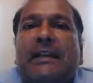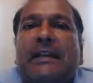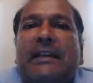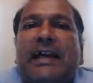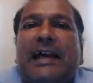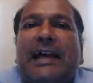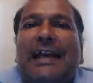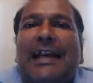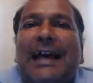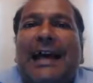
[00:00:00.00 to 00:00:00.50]

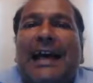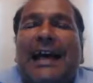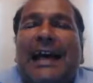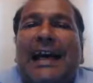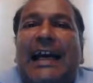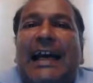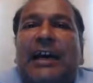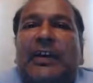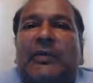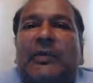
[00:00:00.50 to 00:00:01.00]
that
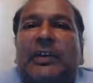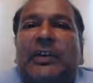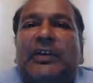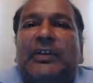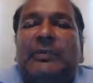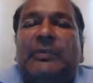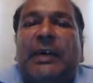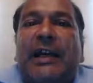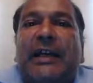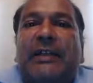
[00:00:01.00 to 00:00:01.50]
our
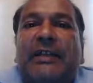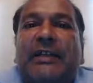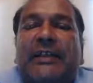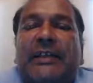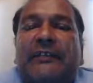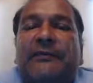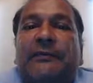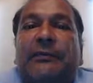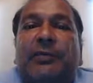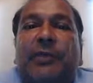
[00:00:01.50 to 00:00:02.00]

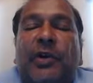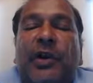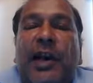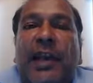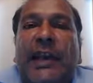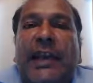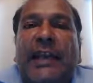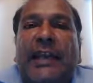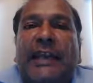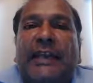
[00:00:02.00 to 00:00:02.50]
respective
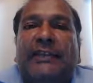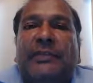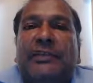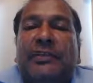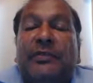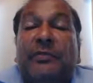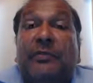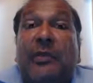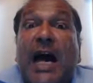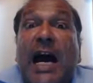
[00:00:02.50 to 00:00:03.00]
brains
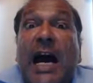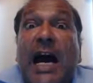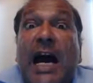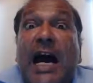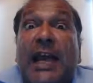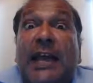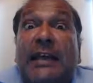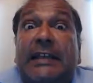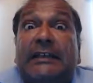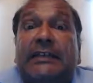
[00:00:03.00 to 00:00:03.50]
or
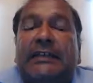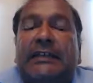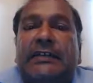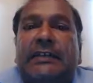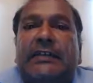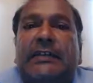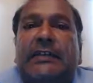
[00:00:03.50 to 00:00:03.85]
minds